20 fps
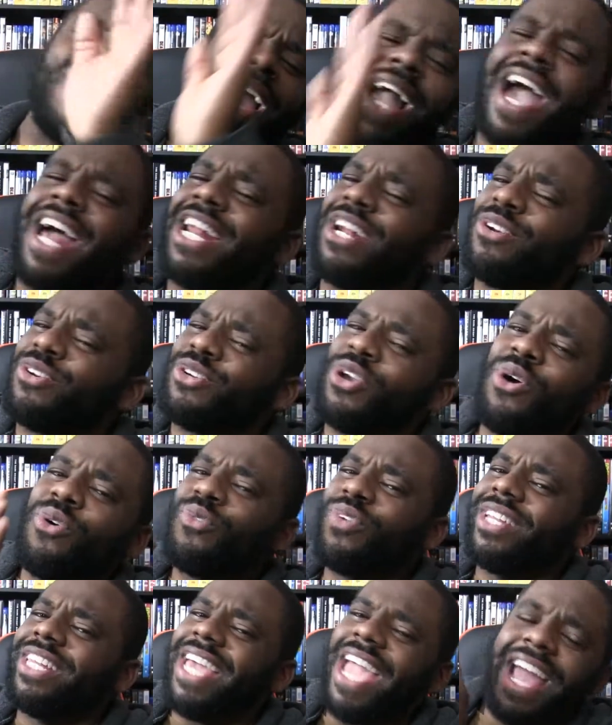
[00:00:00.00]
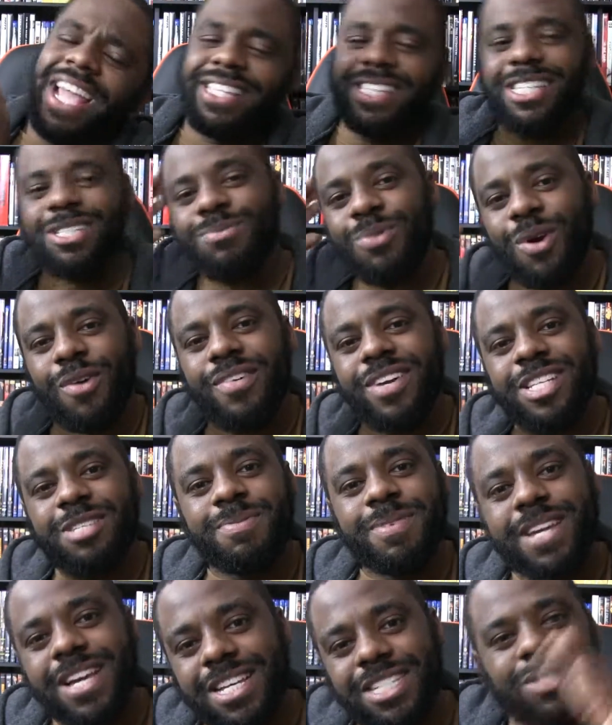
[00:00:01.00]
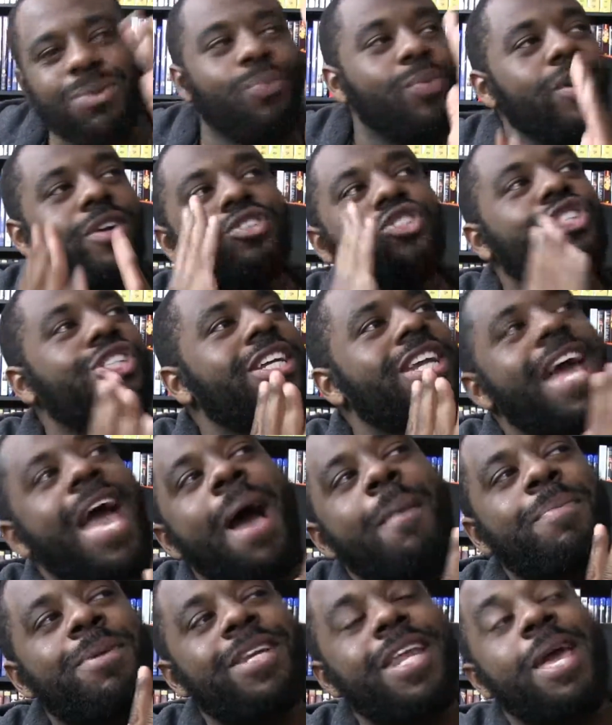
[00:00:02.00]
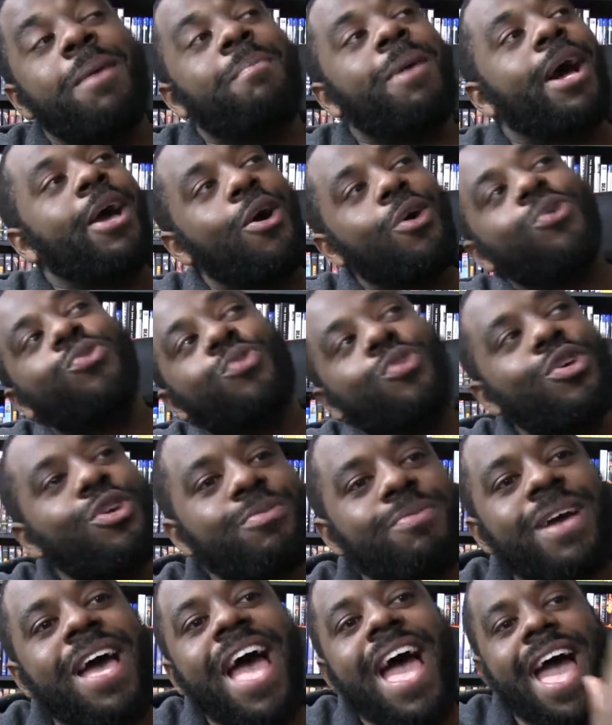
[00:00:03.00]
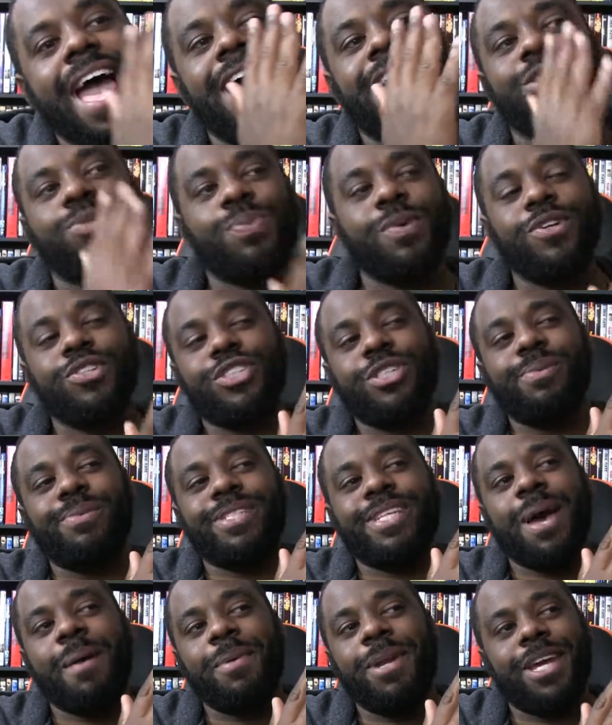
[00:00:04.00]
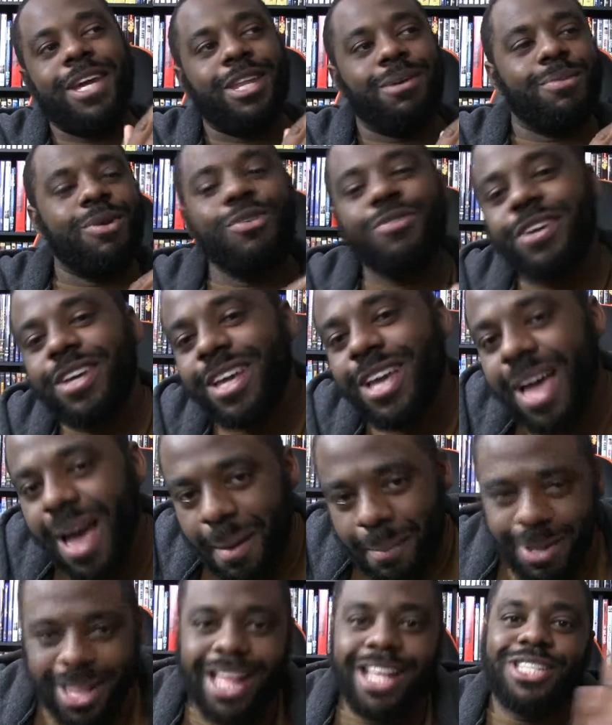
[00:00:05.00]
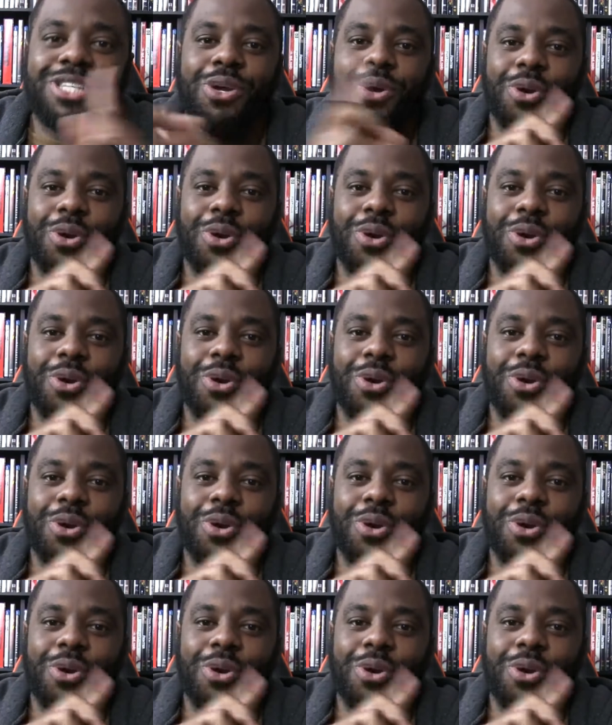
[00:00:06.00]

why I kind of don't really hate this movie is because some weird shit happened in my own room as weird shit was happening in the movie, but that's